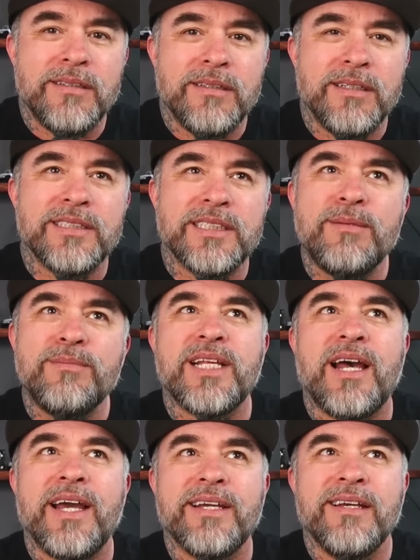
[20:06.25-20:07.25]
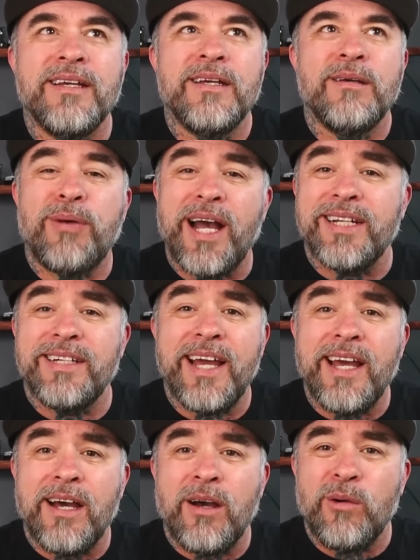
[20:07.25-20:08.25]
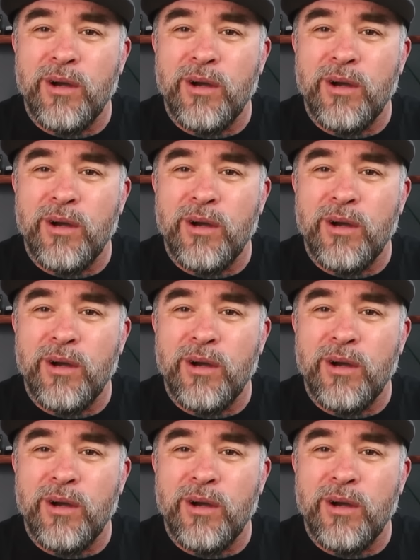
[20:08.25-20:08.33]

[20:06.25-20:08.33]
It seems like by now,